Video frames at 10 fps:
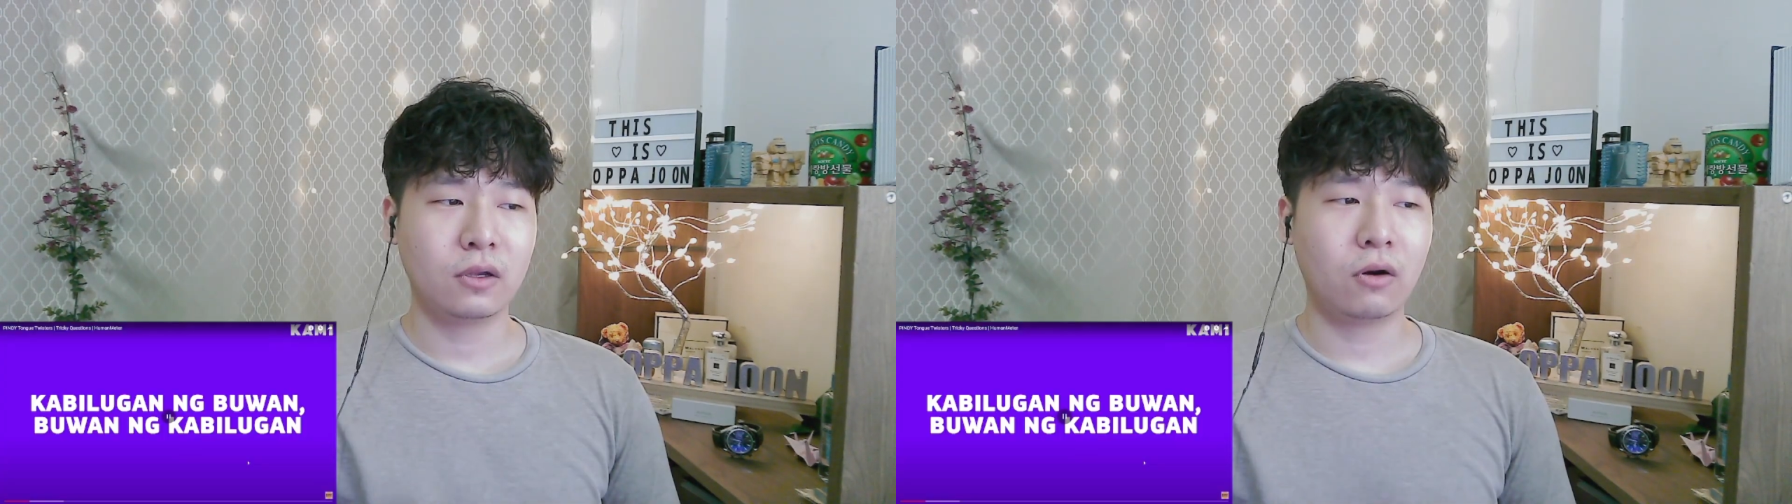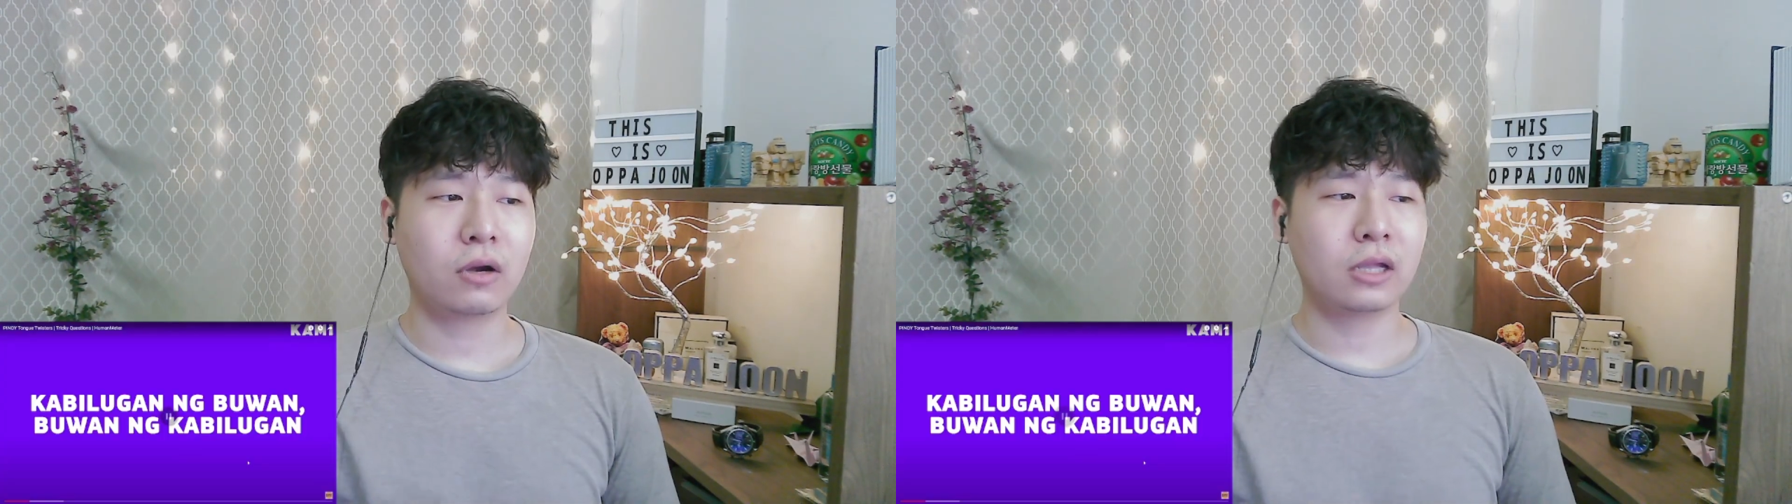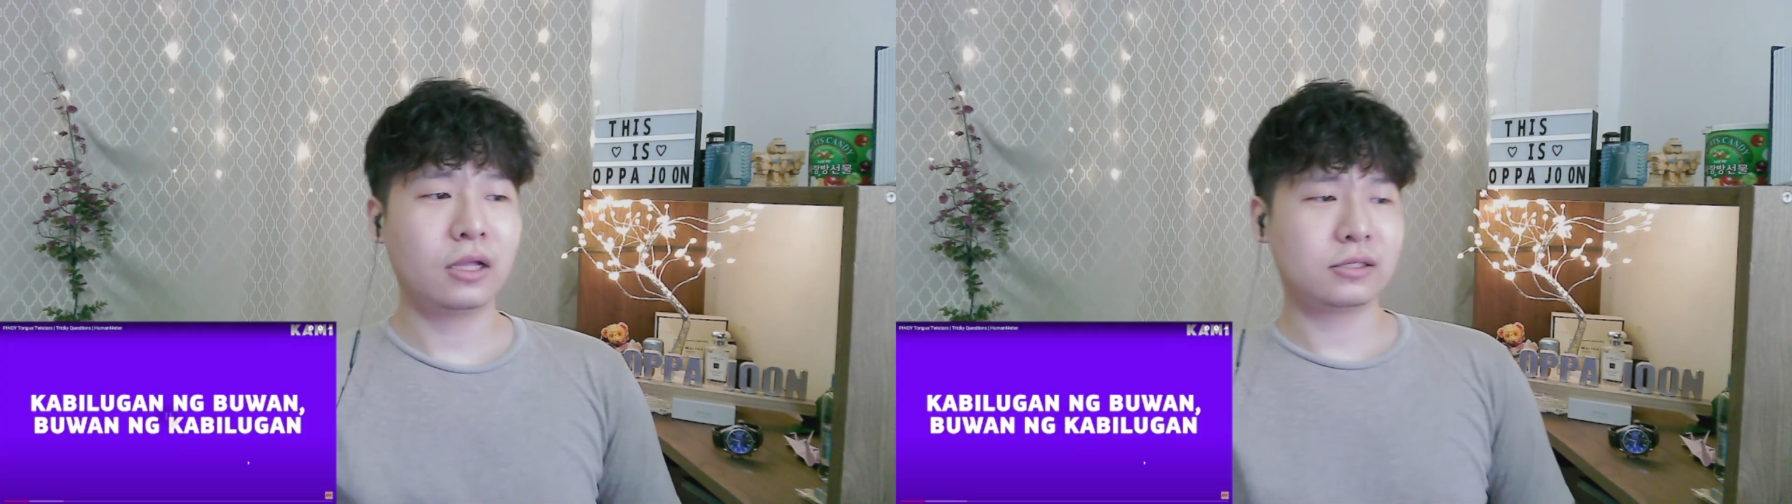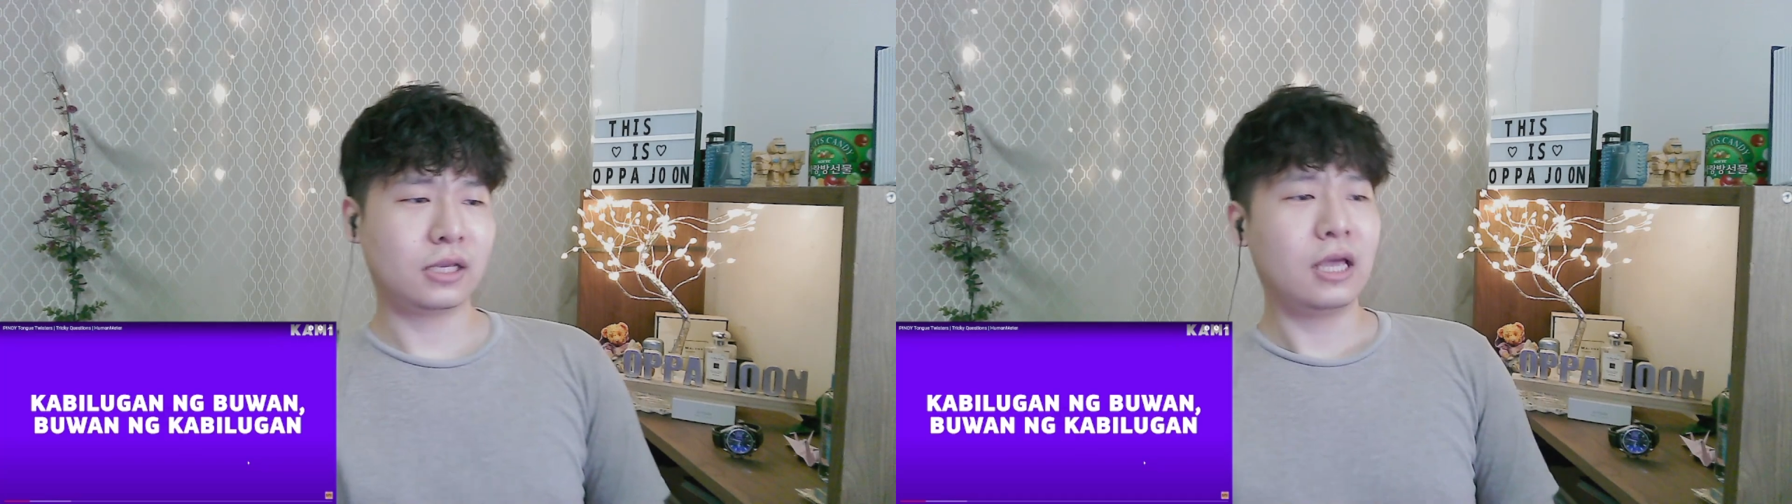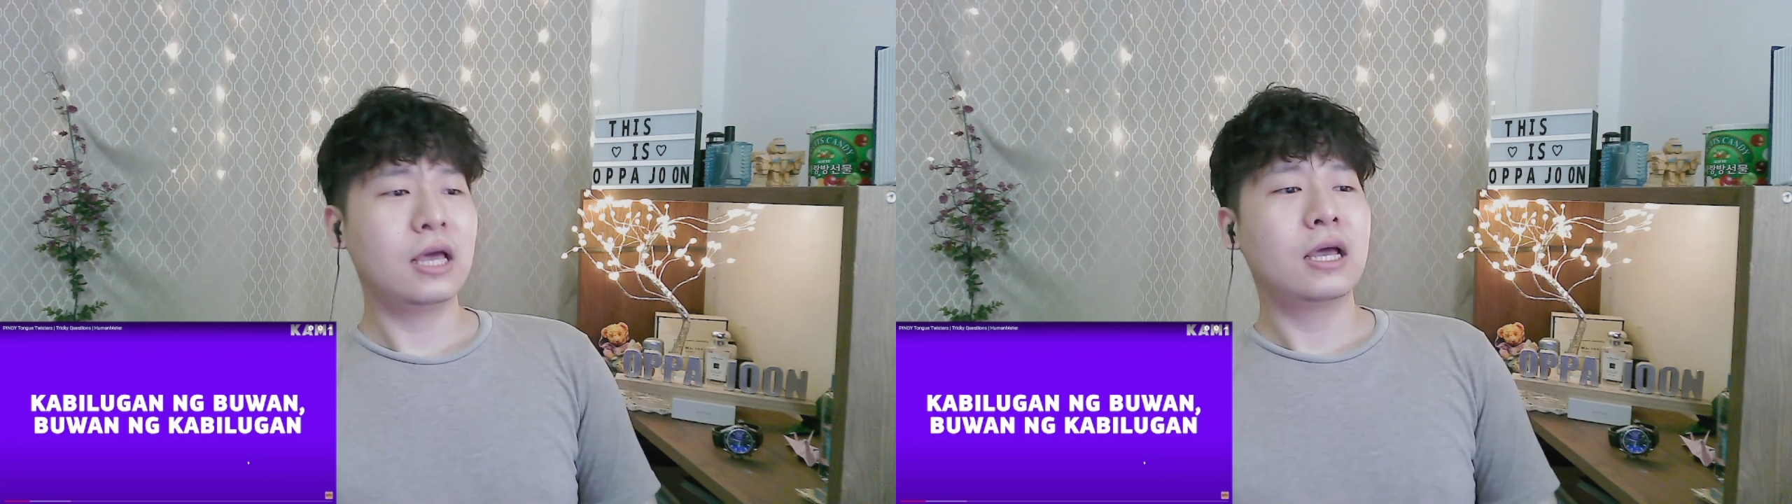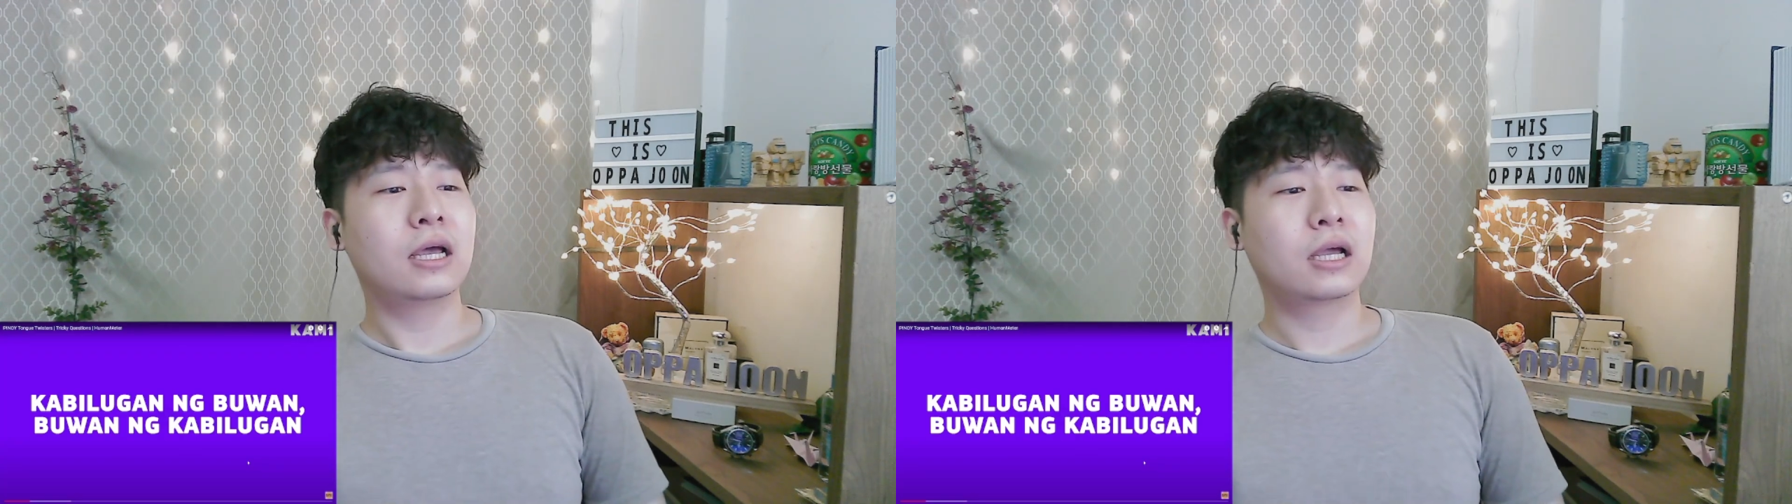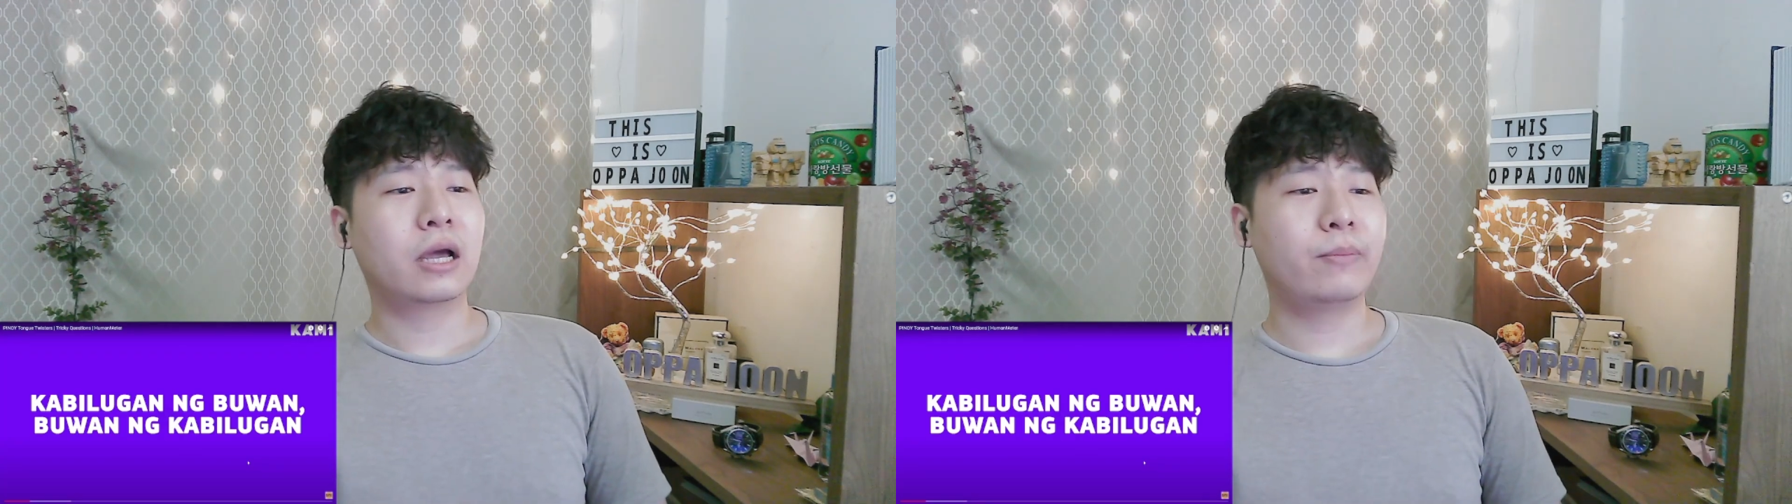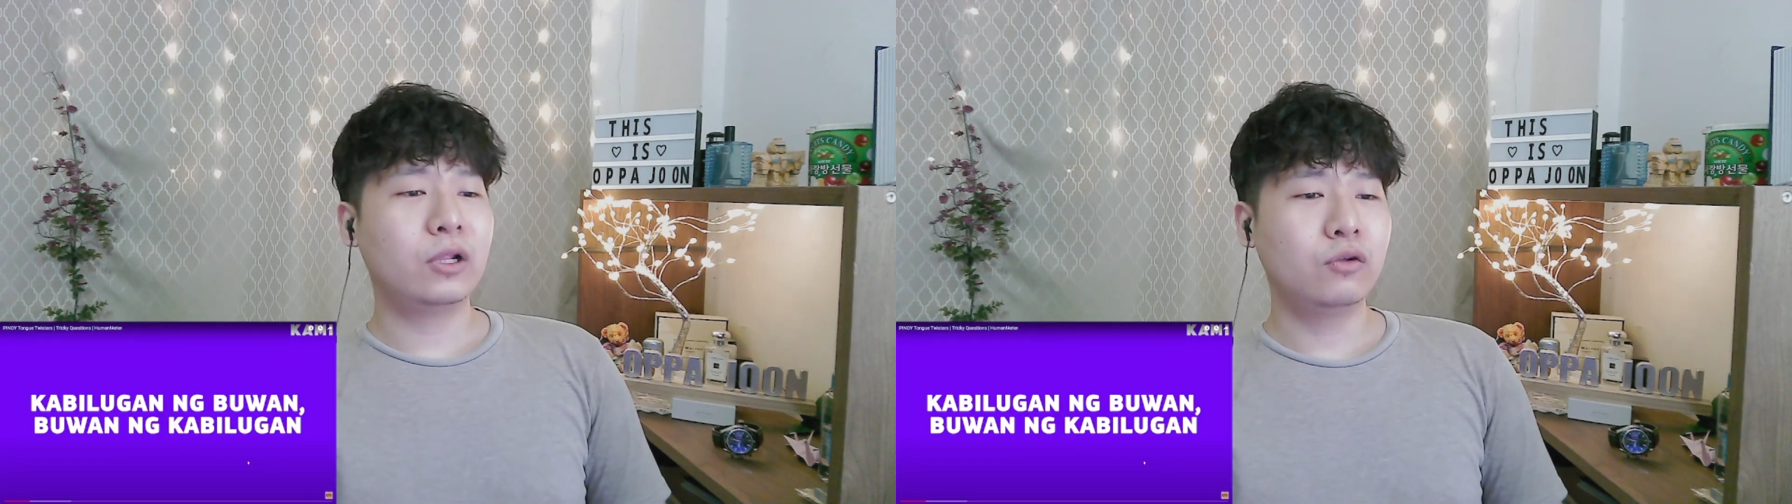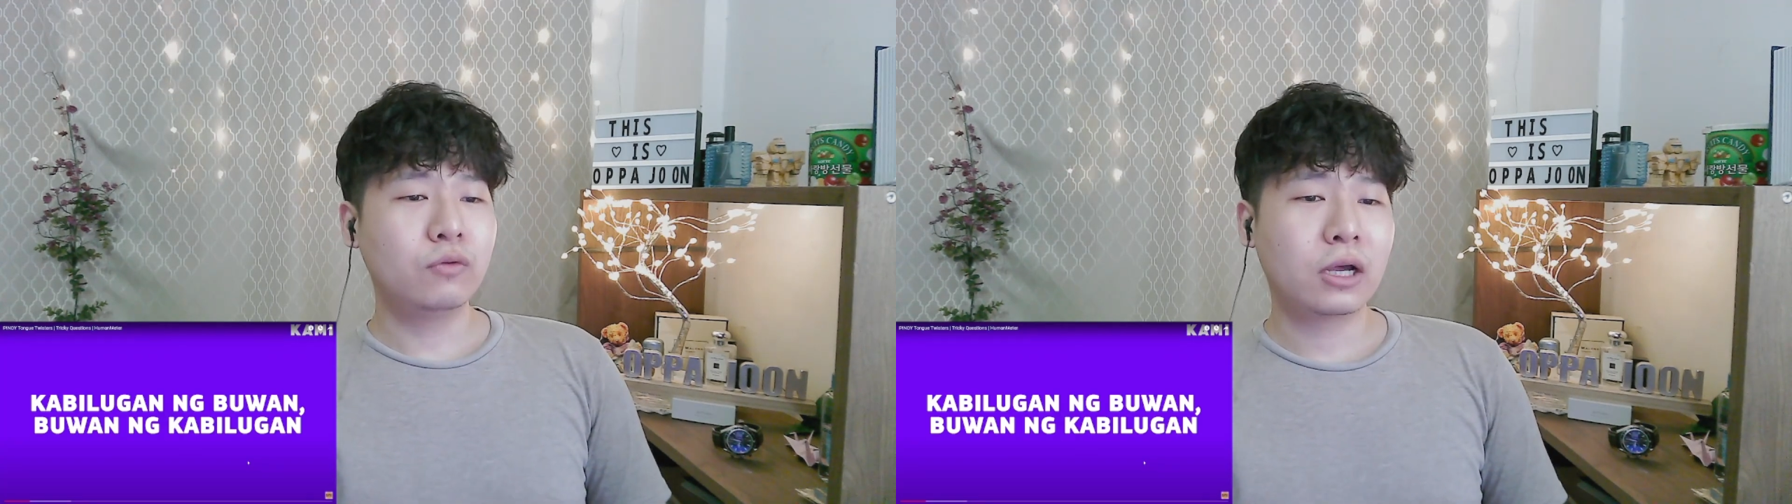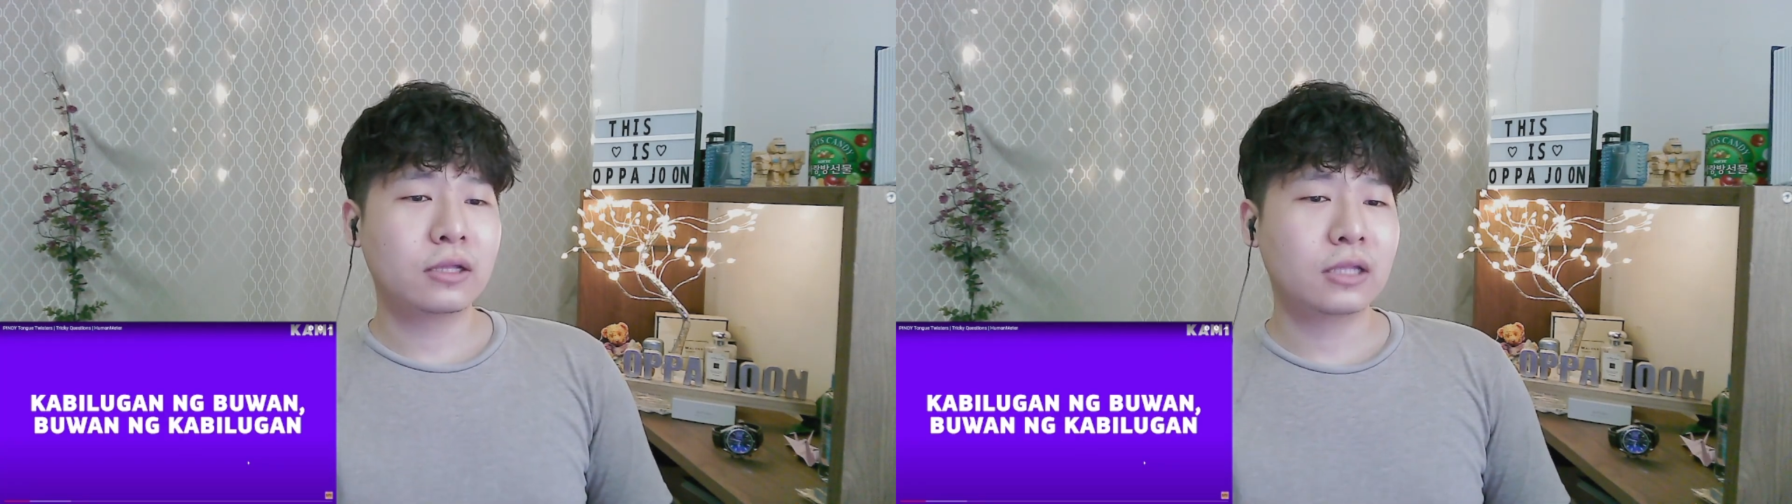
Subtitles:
Okay, let's see. Kabilungan